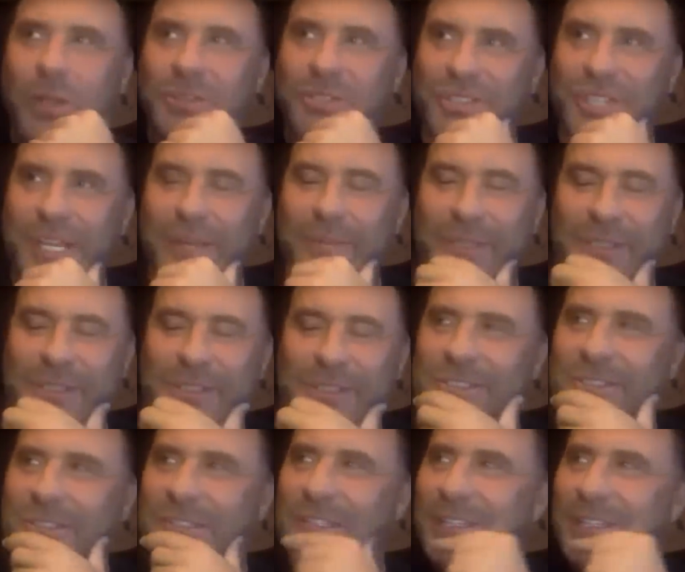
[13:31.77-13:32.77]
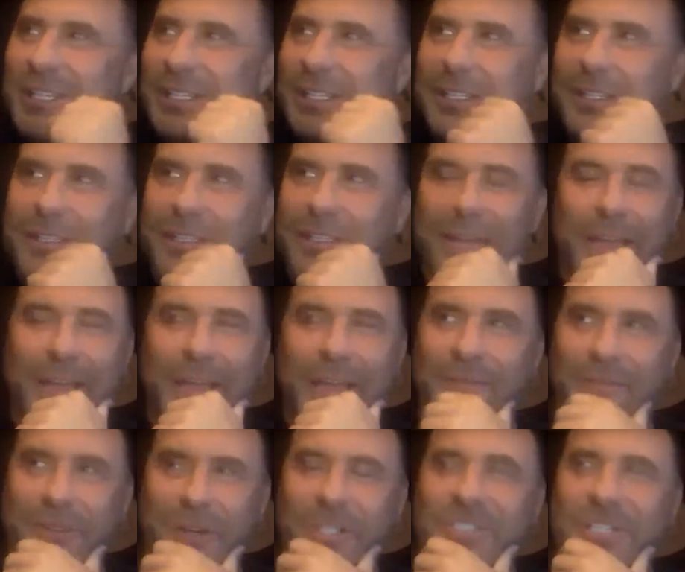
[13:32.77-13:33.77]
those statements like
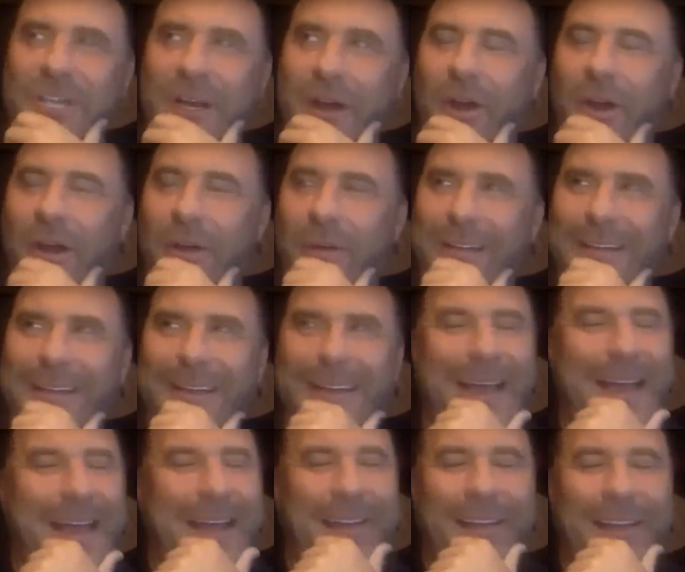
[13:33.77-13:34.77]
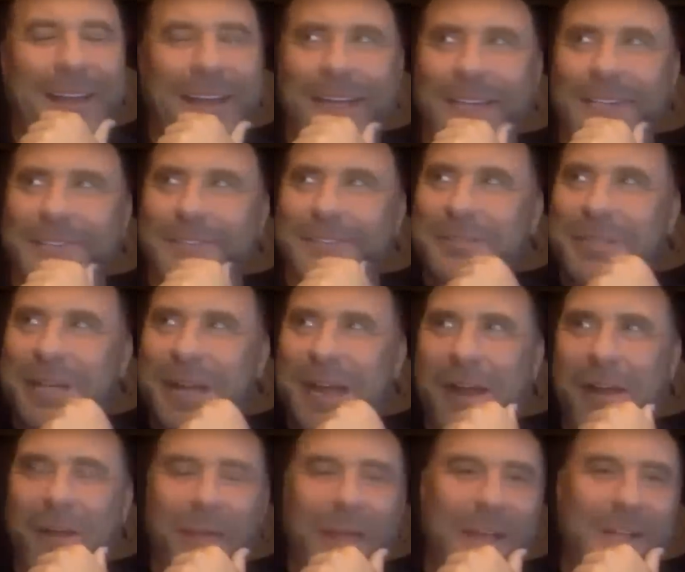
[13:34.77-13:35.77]
at first i heard it i went yeah i don't like it i
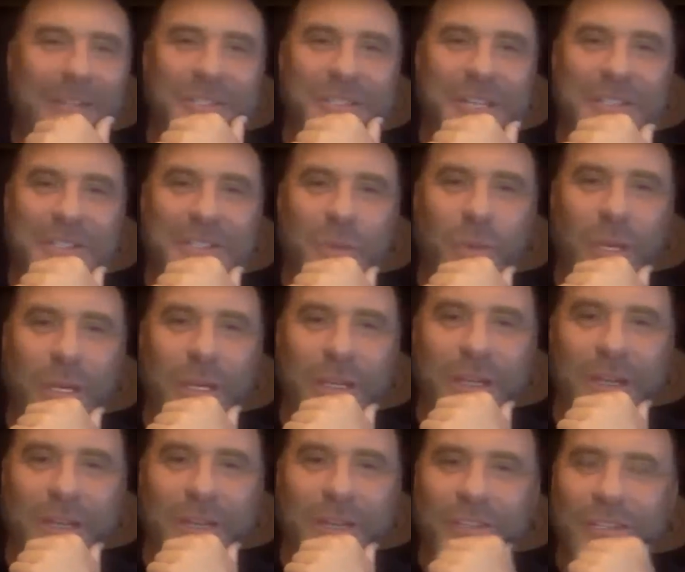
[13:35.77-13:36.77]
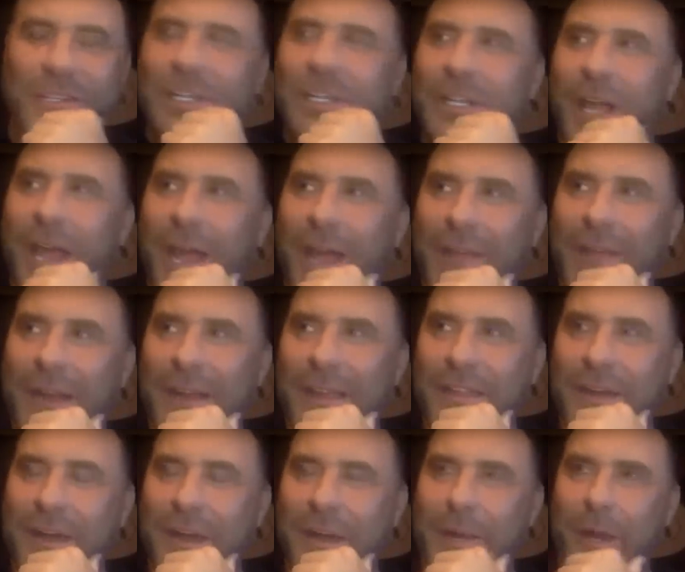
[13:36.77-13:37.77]
don't like it. that's a weakness and then I
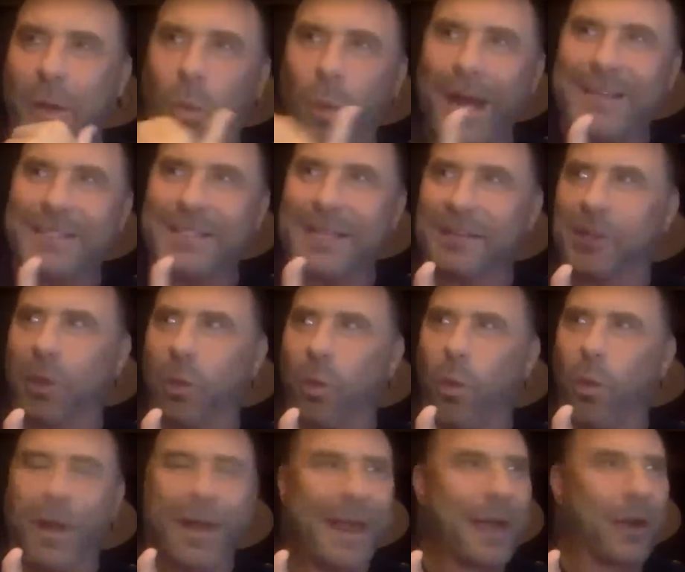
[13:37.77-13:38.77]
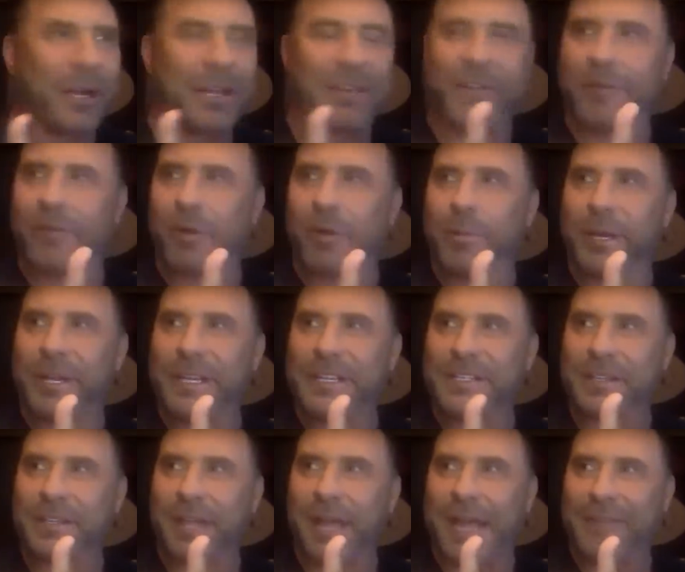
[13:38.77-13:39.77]
thought about it. Why is that the one area of
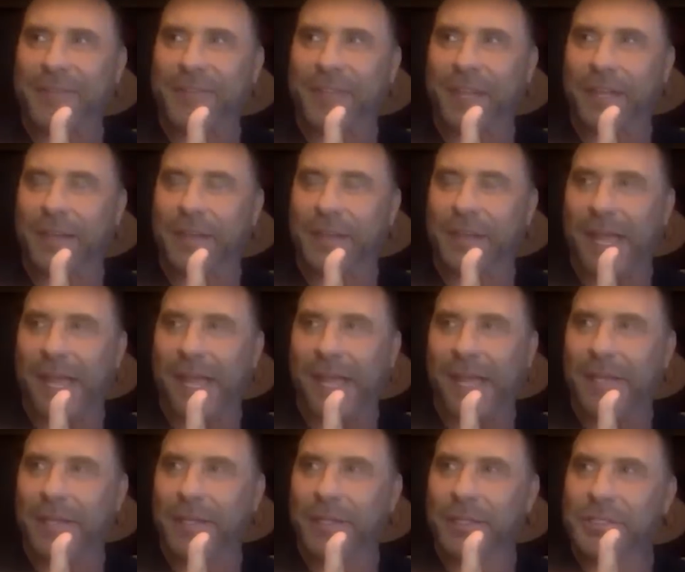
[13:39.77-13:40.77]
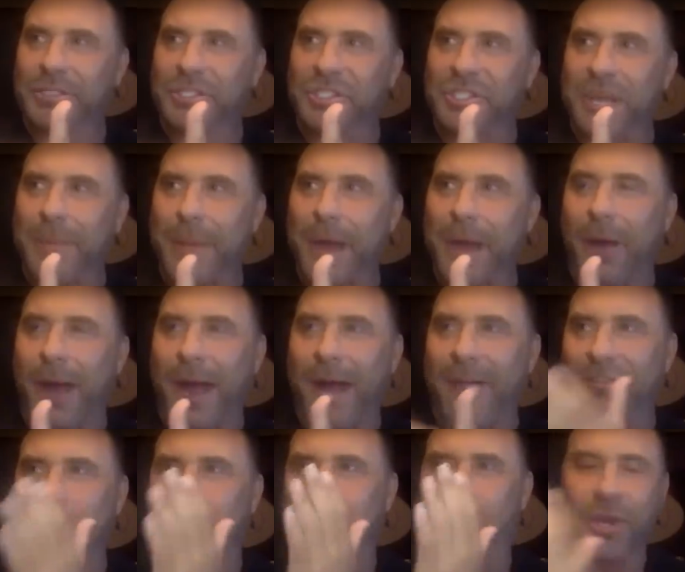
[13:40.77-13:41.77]
everybody's life that they somehow
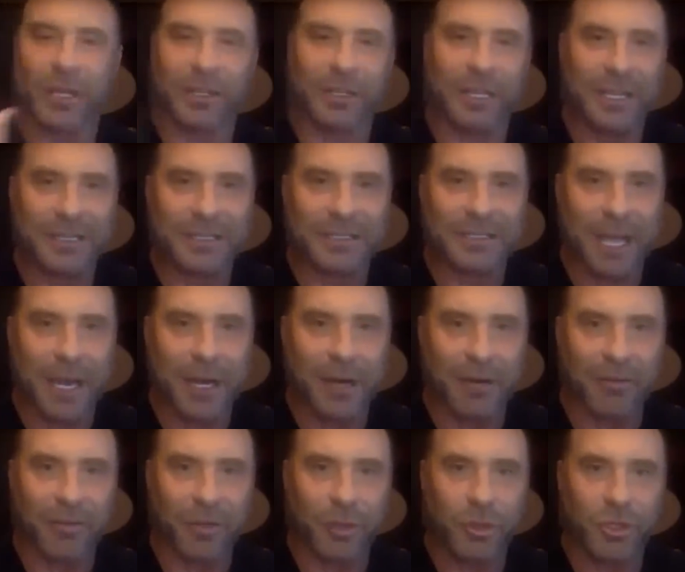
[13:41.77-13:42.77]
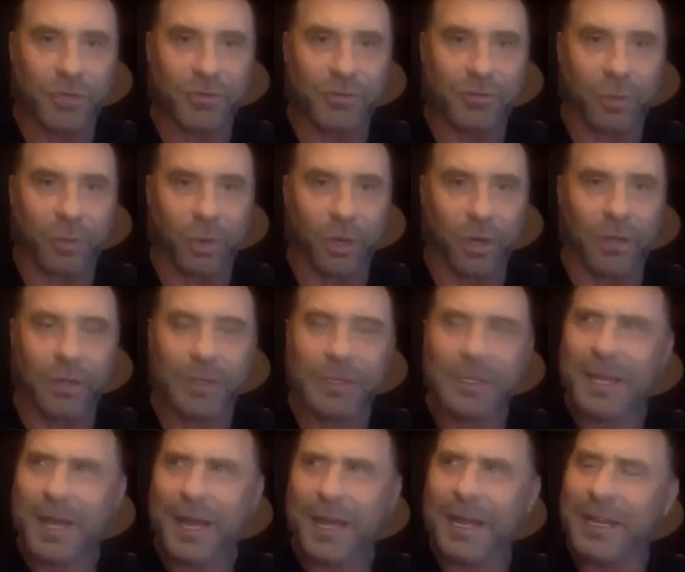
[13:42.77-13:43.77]
have to predict the entire future for?
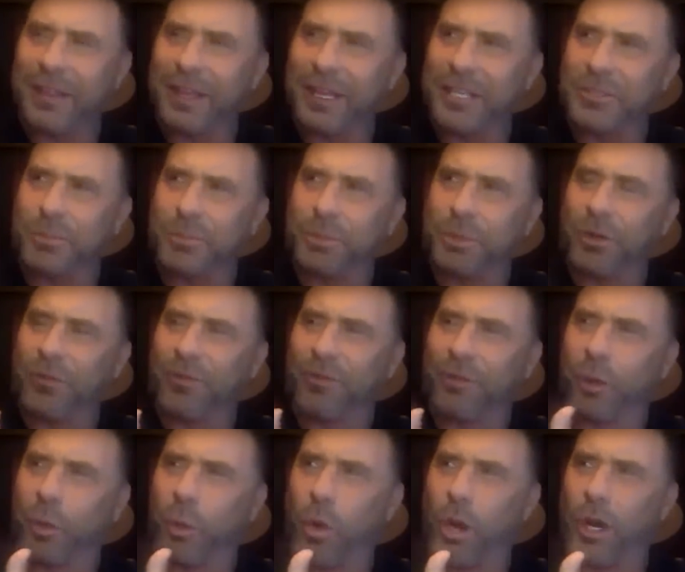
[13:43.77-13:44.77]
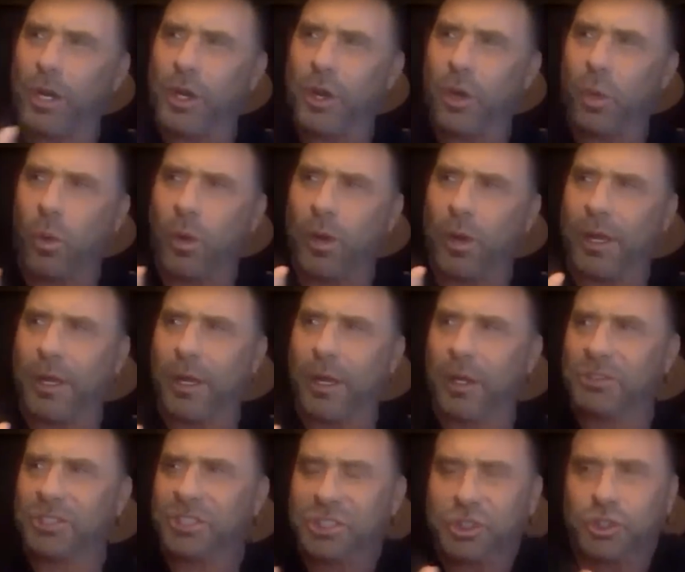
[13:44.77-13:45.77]
I kind of think it's beautiful to want to know where it
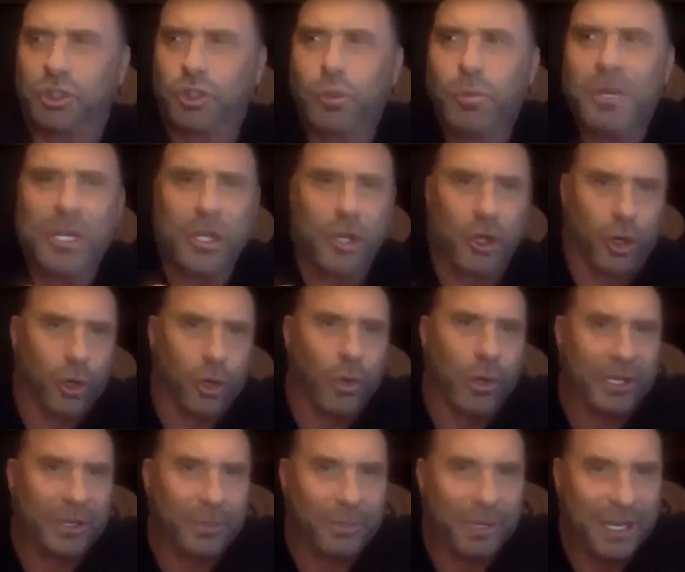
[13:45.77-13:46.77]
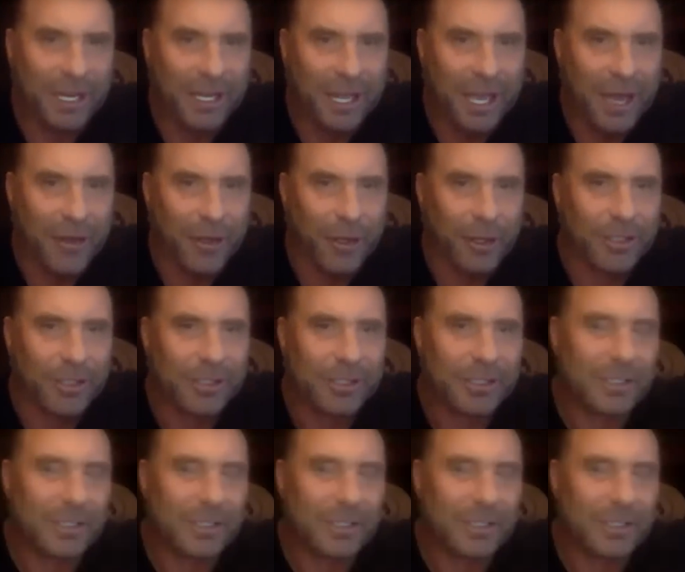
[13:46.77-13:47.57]
goes, assuming you're going to be together.